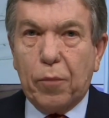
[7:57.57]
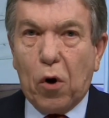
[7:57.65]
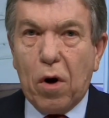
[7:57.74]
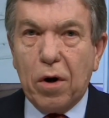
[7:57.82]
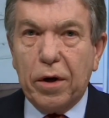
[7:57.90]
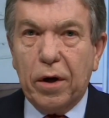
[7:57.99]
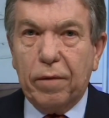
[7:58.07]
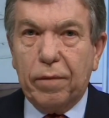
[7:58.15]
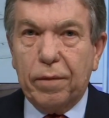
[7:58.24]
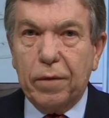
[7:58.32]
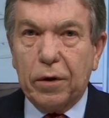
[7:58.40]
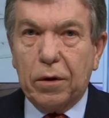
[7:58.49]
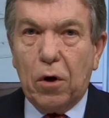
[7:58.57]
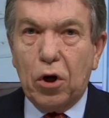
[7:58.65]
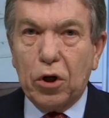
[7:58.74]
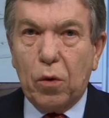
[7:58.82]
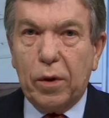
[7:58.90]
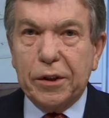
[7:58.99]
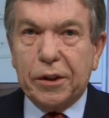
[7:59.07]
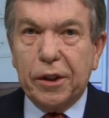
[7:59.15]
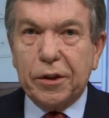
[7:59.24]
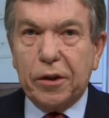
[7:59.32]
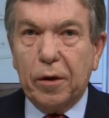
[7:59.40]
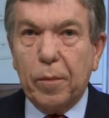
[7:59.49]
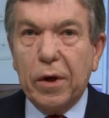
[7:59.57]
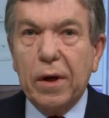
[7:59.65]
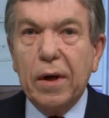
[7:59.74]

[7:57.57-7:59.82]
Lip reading: part of the ongoing system,